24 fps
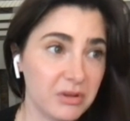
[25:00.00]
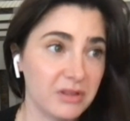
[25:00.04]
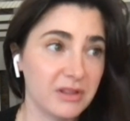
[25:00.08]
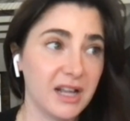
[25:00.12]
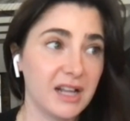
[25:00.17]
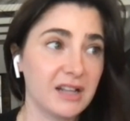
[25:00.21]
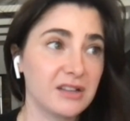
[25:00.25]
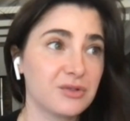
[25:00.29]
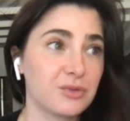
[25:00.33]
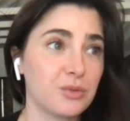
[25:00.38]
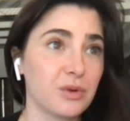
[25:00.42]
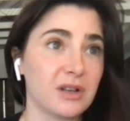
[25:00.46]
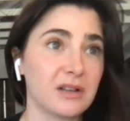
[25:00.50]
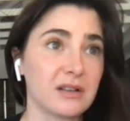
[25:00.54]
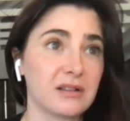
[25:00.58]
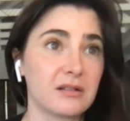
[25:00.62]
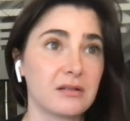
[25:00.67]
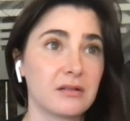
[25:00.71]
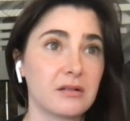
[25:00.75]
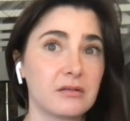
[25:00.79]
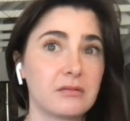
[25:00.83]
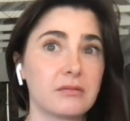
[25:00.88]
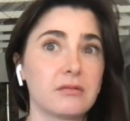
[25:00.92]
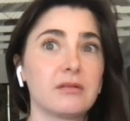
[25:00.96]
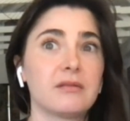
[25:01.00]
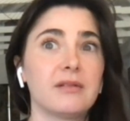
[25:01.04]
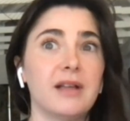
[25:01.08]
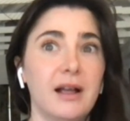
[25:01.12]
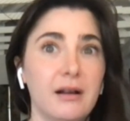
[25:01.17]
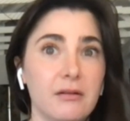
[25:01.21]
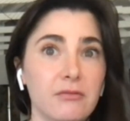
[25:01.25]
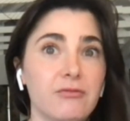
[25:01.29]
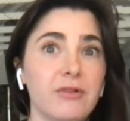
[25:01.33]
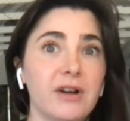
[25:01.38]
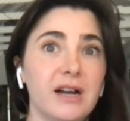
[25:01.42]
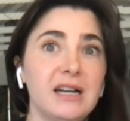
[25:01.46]
and that's what
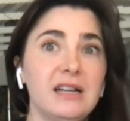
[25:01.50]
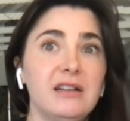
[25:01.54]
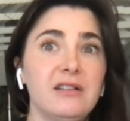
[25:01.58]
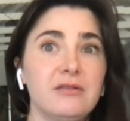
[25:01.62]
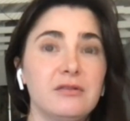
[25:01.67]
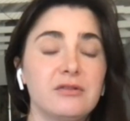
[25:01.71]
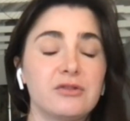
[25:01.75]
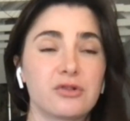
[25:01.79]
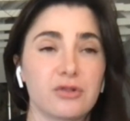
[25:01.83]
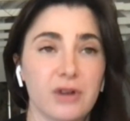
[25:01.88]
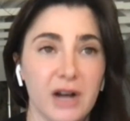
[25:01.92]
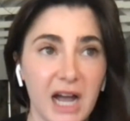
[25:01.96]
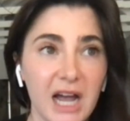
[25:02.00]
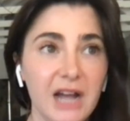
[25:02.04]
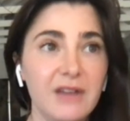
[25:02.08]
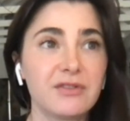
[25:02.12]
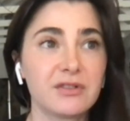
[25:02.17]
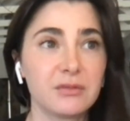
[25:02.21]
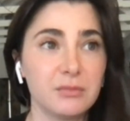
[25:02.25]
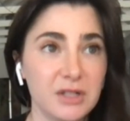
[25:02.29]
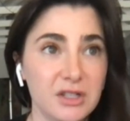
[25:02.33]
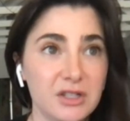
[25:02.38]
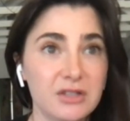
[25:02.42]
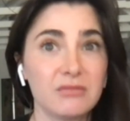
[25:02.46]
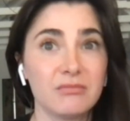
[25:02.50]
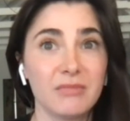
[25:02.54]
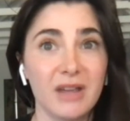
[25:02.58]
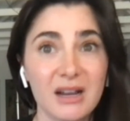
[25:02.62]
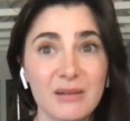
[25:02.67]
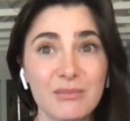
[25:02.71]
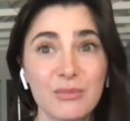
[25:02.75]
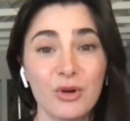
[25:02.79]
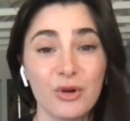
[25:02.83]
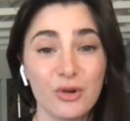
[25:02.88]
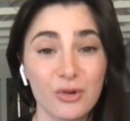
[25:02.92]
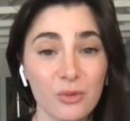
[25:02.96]
really drives me to
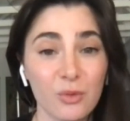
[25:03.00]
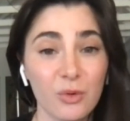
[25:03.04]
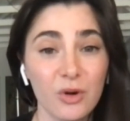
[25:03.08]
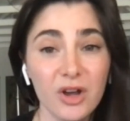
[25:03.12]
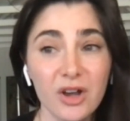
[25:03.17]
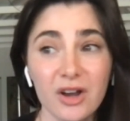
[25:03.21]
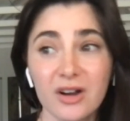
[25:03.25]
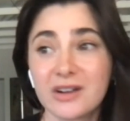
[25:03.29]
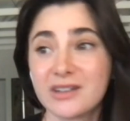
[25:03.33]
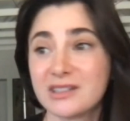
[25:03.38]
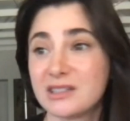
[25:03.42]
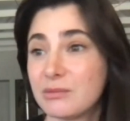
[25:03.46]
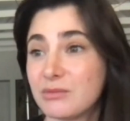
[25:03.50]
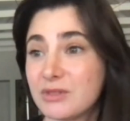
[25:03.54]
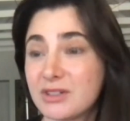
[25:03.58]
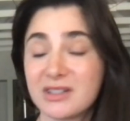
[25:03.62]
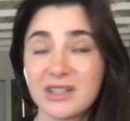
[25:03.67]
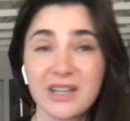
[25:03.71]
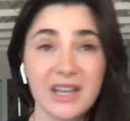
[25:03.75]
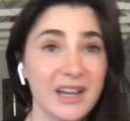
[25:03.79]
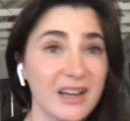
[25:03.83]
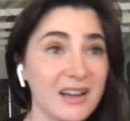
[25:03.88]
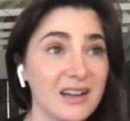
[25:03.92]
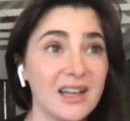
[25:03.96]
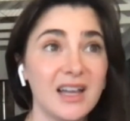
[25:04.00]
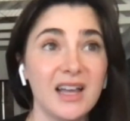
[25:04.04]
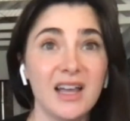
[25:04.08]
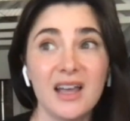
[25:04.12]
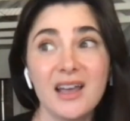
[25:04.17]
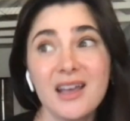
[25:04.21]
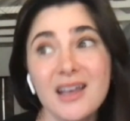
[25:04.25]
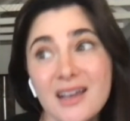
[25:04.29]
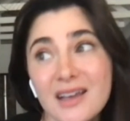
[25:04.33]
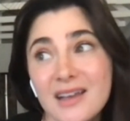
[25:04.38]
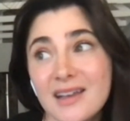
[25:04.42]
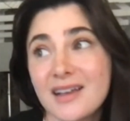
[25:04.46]
make my own work because i'm just like
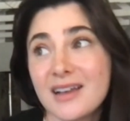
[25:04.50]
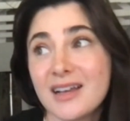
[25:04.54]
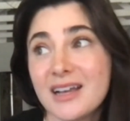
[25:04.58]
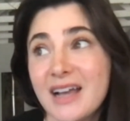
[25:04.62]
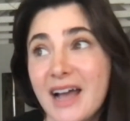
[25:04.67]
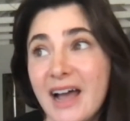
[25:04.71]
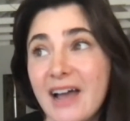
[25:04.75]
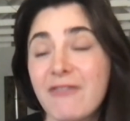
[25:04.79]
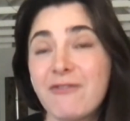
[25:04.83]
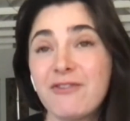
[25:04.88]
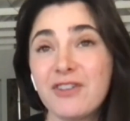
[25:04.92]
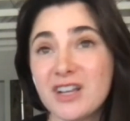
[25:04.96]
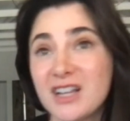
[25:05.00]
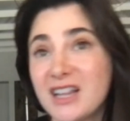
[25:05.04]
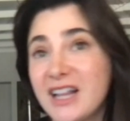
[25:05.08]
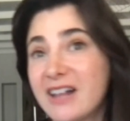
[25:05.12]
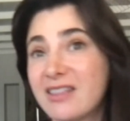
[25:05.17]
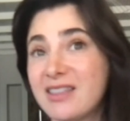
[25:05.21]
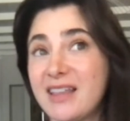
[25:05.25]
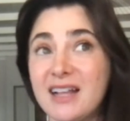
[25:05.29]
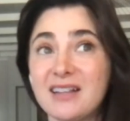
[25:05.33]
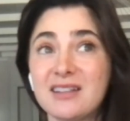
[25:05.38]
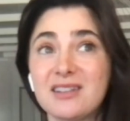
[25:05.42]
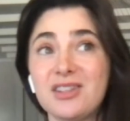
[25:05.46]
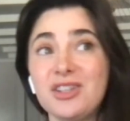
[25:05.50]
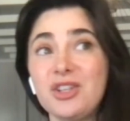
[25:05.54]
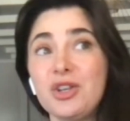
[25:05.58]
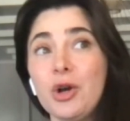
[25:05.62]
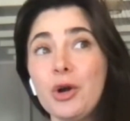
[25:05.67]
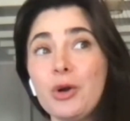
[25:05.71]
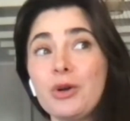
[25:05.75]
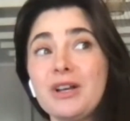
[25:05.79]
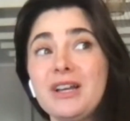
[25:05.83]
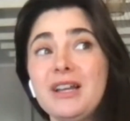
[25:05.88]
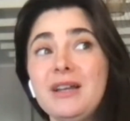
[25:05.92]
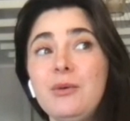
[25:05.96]
i feel like that's the
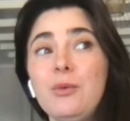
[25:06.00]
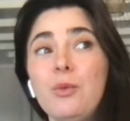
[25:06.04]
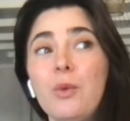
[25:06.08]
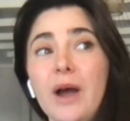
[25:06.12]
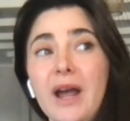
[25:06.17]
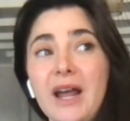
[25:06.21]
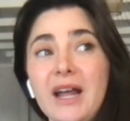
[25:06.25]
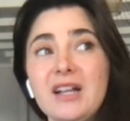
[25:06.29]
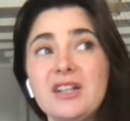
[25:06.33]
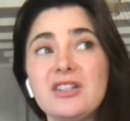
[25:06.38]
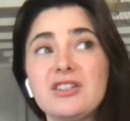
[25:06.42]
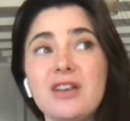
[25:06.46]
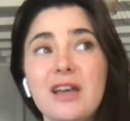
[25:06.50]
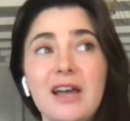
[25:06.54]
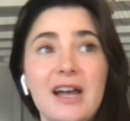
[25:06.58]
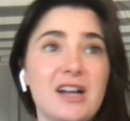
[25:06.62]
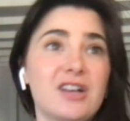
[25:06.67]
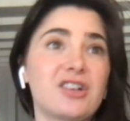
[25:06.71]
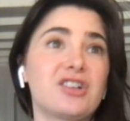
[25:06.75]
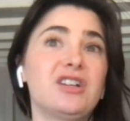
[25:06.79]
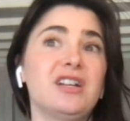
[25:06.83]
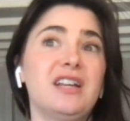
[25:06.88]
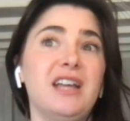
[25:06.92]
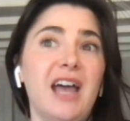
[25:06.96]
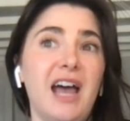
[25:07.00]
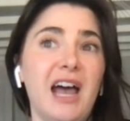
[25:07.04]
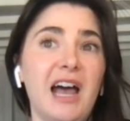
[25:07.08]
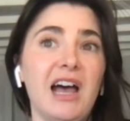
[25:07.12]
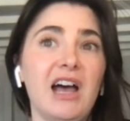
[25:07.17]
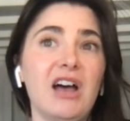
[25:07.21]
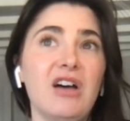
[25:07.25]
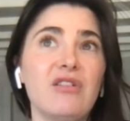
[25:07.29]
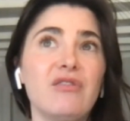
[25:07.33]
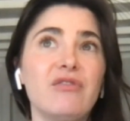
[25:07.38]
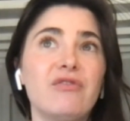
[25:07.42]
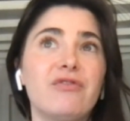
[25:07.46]
only way to actually
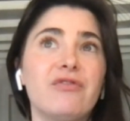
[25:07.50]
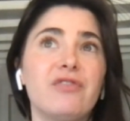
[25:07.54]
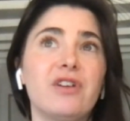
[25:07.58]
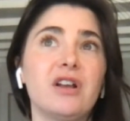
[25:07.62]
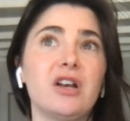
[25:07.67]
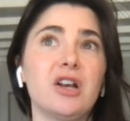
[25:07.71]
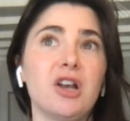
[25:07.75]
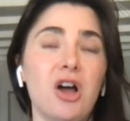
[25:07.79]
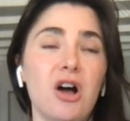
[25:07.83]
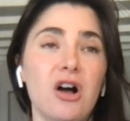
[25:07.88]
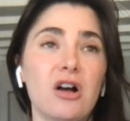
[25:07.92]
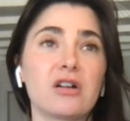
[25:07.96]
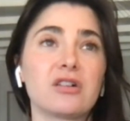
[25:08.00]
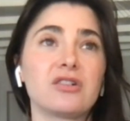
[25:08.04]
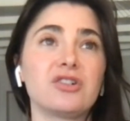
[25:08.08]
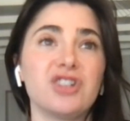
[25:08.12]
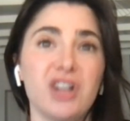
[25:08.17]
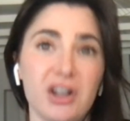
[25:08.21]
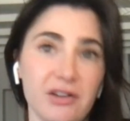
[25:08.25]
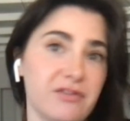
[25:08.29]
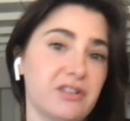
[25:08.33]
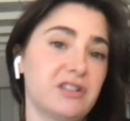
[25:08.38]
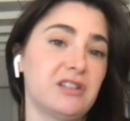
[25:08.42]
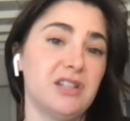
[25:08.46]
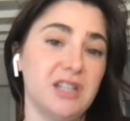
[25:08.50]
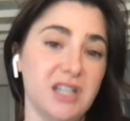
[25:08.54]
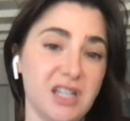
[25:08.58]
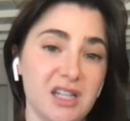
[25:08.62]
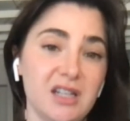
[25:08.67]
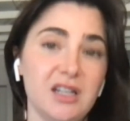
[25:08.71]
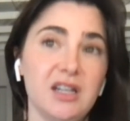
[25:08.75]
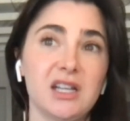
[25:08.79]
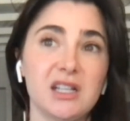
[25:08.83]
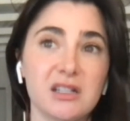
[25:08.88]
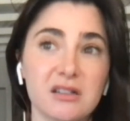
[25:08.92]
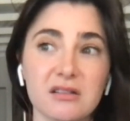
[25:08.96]
have
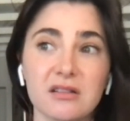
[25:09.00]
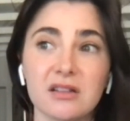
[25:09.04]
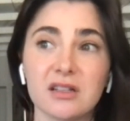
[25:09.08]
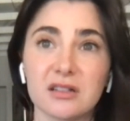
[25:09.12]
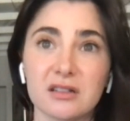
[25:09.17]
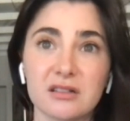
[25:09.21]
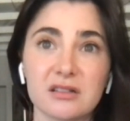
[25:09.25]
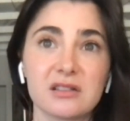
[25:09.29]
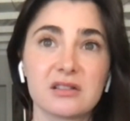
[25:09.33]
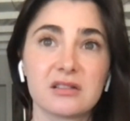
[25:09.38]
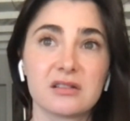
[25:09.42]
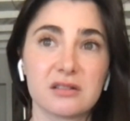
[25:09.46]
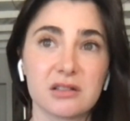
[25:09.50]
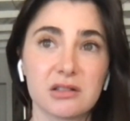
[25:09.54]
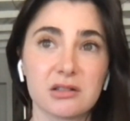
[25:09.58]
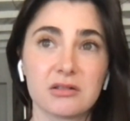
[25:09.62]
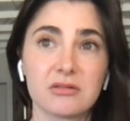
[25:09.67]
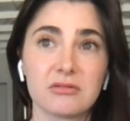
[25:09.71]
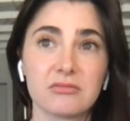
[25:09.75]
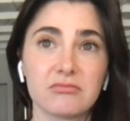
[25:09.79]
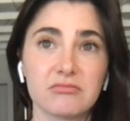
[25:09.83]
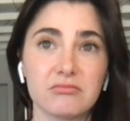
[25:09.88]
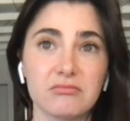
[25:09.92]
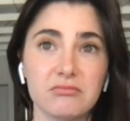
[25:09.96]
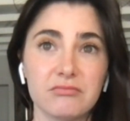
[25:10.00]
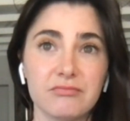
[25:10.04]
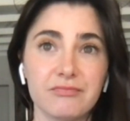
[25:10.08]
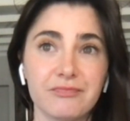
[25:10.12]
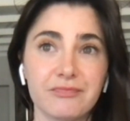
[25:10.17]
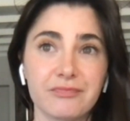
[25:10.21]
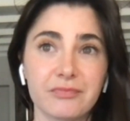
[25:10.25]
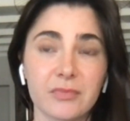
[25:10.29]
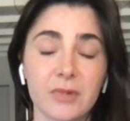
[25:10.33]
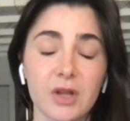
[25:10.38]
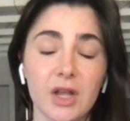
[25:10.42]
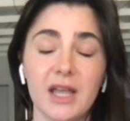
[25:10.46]
longevity in this
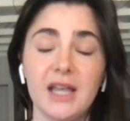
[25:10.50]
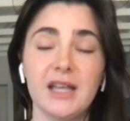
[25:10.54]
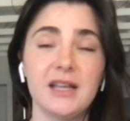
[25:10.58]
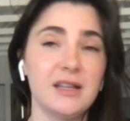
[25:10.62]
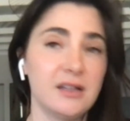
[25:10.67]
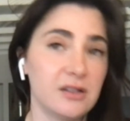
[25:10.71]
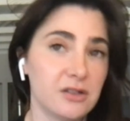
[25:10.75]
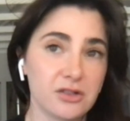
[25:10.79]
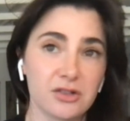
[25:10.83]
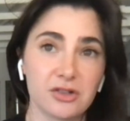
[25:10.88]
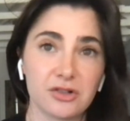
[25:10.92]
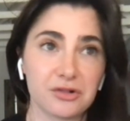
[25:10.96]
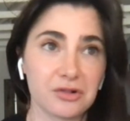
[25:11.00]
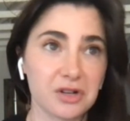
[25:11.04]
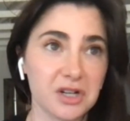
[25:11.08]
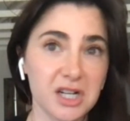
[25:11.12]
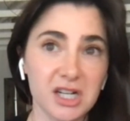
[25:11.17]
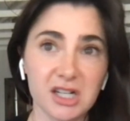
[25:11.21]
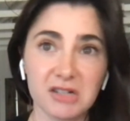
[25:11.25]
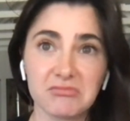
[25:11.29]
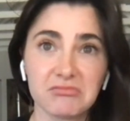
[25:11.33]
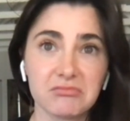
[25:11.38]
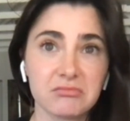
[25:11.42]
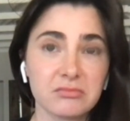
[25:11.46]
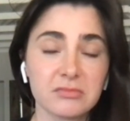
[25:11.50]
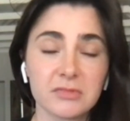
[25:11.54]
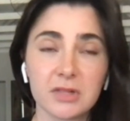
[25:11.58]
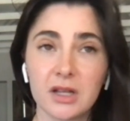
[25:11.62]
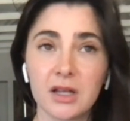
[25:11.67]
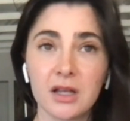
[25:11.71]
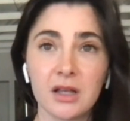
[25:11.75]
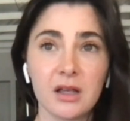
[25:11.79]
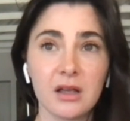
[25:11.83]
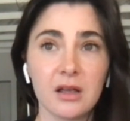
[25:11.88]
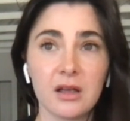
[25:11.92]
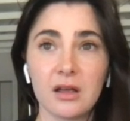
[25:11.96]
industry
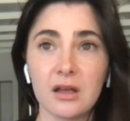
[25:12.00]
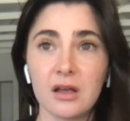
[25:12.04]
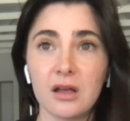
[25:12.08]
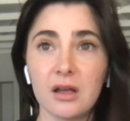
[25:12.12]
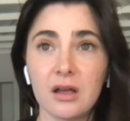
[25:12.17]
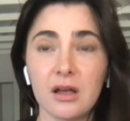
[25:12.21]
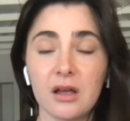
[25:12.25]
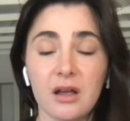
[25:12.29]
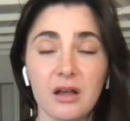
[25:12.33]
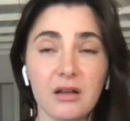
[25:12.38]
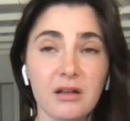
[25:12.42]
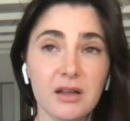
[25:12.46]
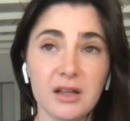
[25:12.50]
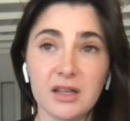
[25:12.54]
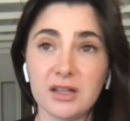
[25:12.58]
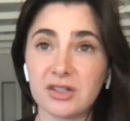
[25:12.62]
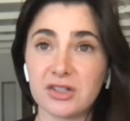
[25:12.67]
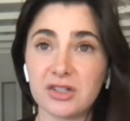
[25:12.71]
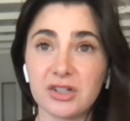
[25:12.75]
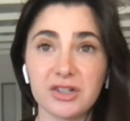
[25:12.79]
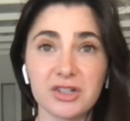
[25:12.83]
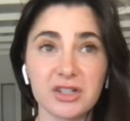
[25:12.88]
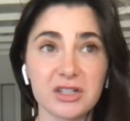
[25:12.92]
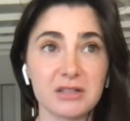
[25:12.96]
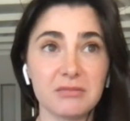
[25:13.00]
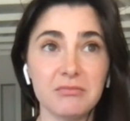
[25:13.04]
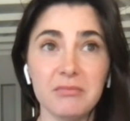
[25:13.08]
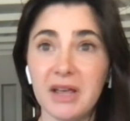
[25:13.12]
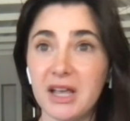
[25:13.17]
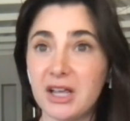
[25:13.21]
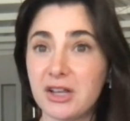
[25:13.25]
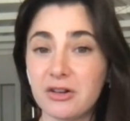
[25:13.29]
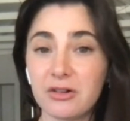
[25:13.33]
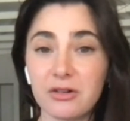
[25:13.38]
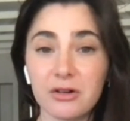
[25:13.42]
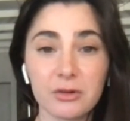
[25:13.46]
is to just
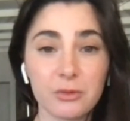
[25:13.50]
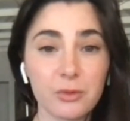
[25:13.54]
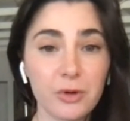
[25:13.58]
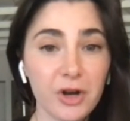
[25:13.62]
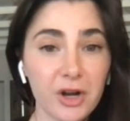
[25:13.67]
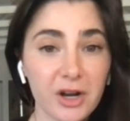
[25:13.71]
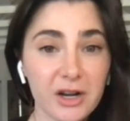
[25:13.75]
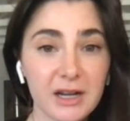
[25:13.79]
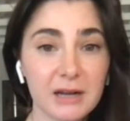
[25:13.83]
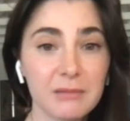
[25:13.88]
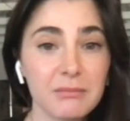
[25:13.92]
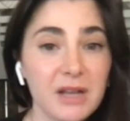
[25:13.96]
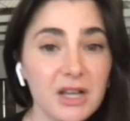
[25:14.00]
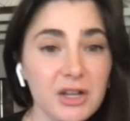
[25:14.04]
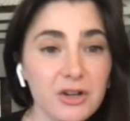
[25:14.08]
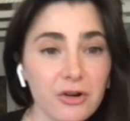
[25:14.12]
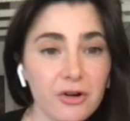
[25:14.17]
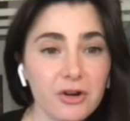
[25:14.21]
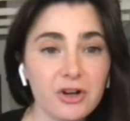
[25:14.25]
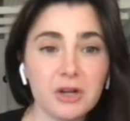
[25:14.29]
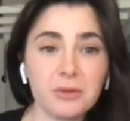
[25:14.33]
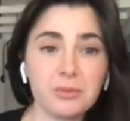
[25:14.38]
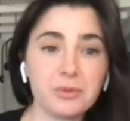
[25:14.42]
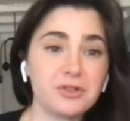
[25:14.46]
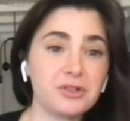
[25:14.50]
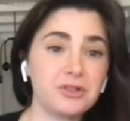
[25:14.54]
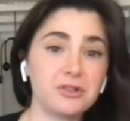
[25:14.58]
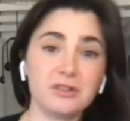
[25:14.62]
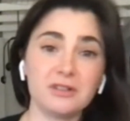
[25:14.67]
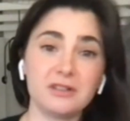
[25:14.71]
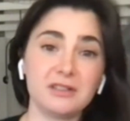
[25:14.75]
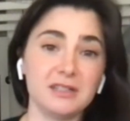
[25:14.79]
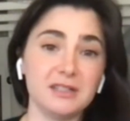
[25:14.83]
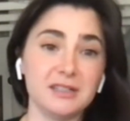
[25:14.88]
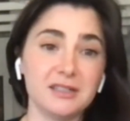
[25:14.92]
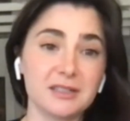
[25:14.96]
make your own work and make your own
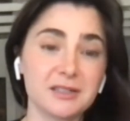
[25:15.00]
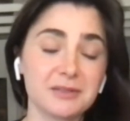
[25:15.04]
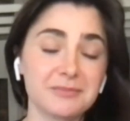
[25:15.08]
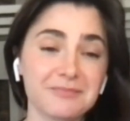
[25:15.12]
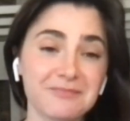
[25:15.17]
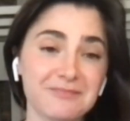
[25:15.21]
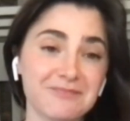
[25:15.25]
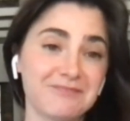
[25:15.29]
opportunities